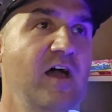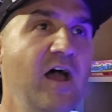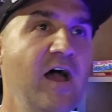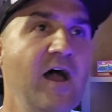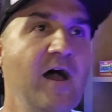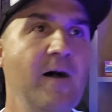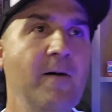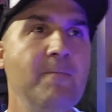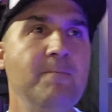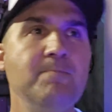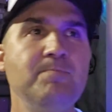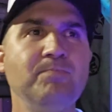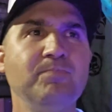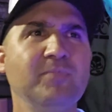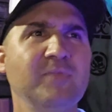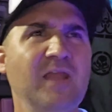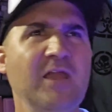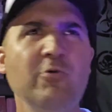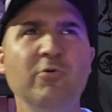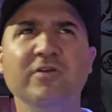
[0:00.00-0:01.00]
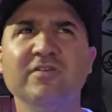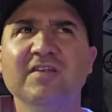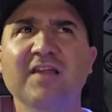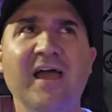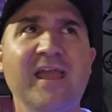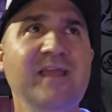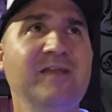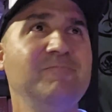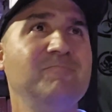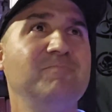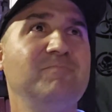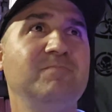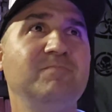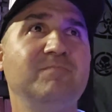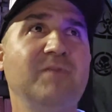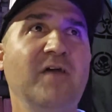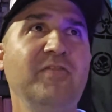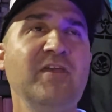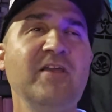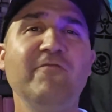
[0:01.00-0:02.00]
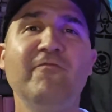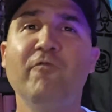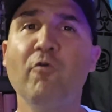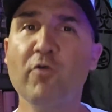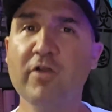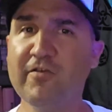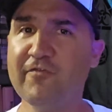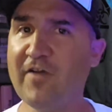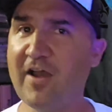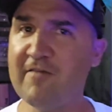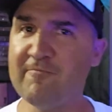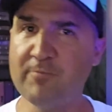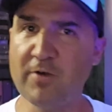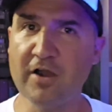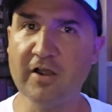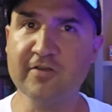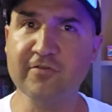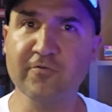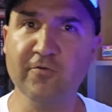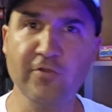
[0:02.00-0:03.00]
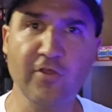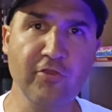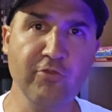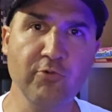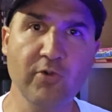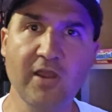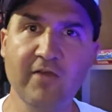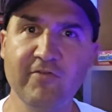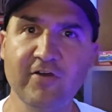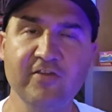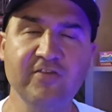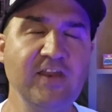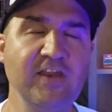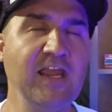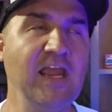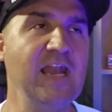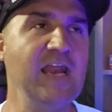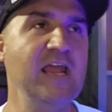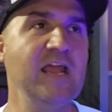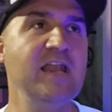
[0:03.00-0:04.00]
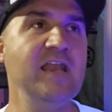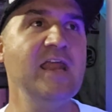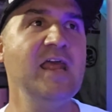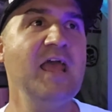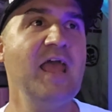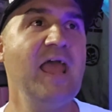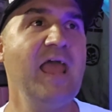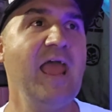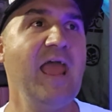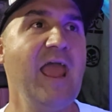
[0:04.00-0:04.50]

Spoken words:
It was like, I think 45 bucks for the three to get in.